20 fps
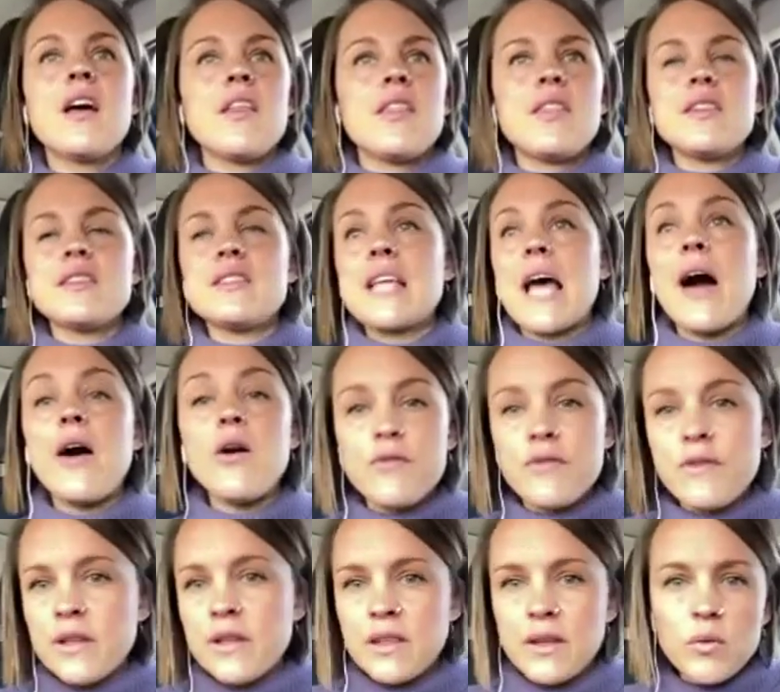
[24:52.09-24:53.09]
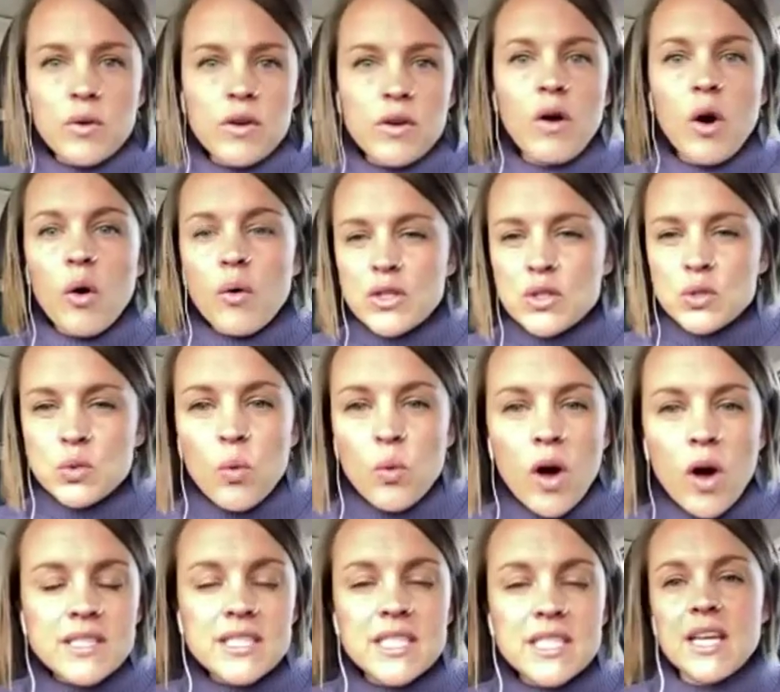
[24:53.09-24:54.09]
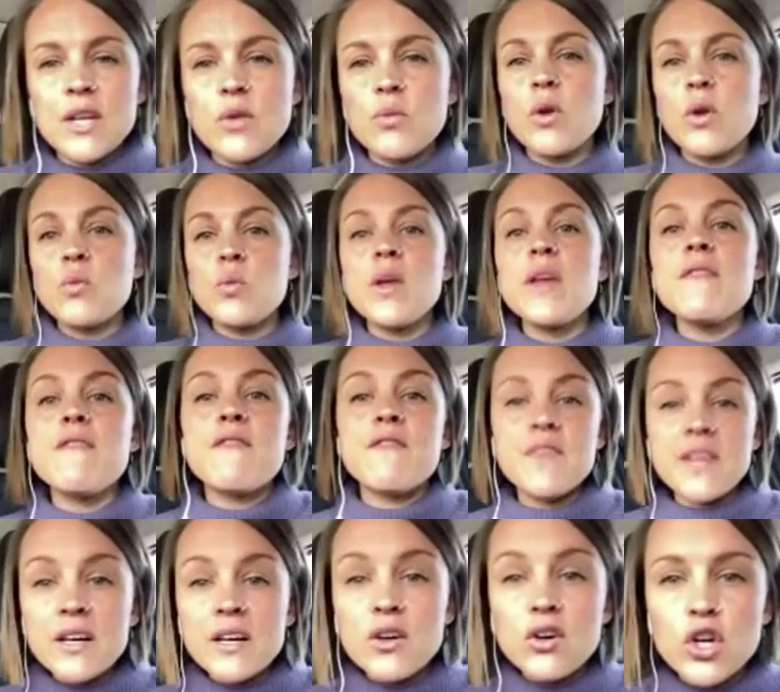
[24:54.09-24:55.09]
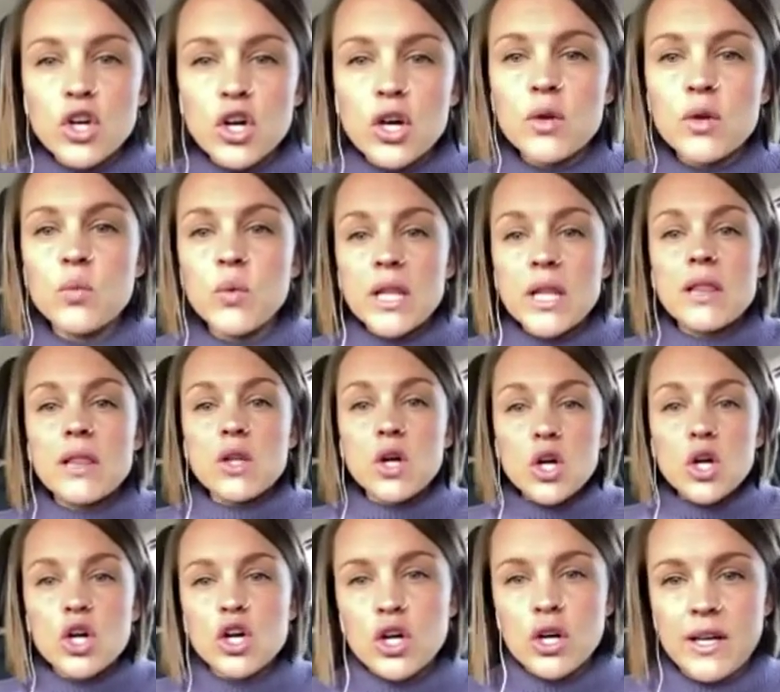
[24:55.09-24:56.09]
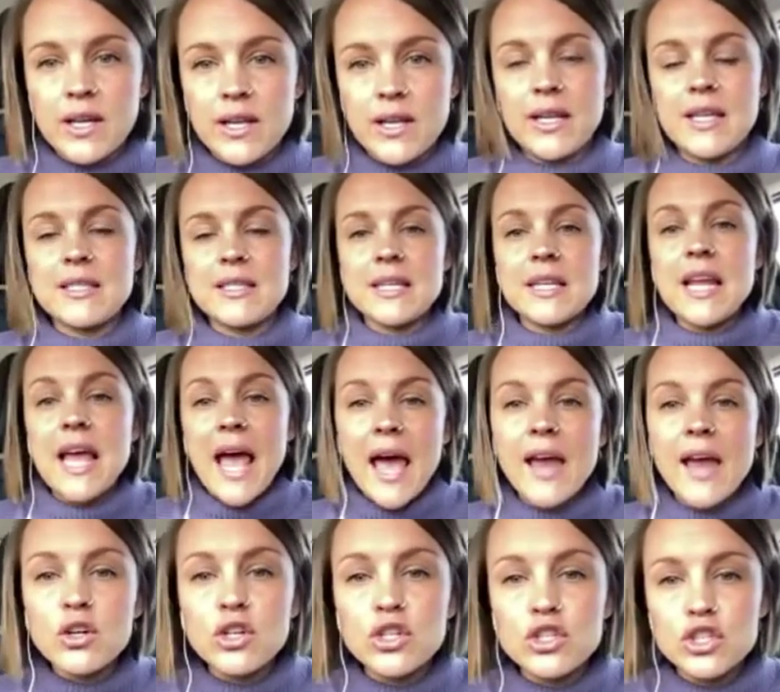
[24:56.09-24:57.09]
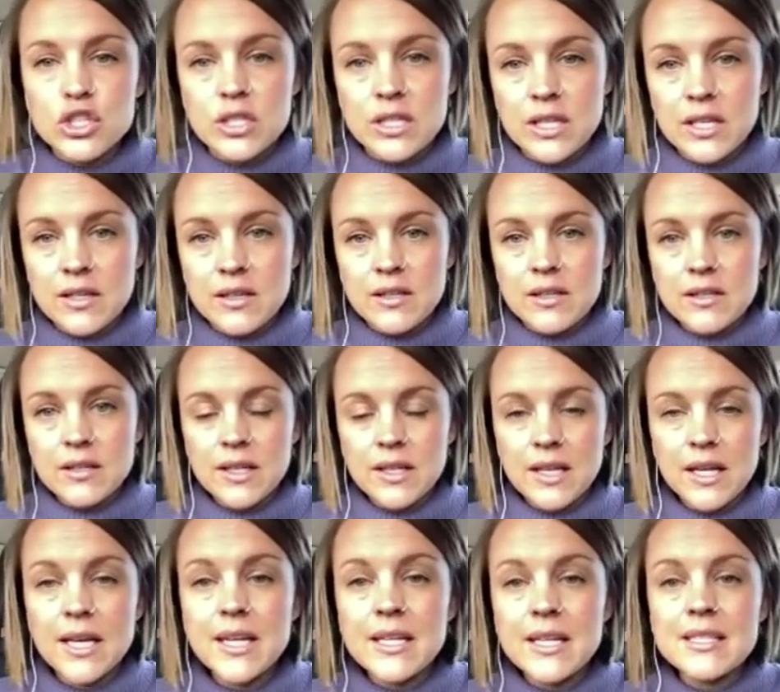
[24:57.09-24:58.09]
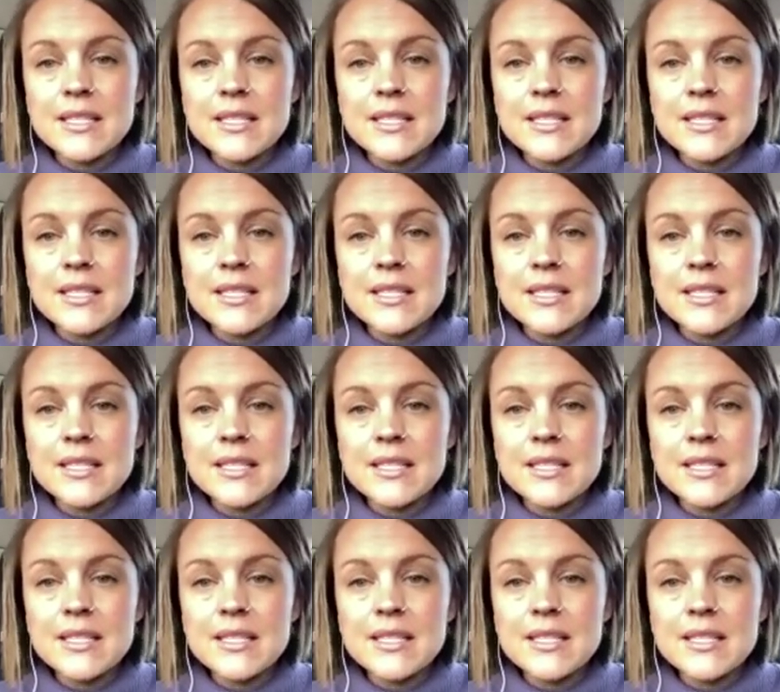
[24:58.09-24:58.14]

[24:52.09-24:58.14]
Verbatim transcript: this outfit that we've always wanted when we feel good we look good it's an energy oh, yes. oh, yes. it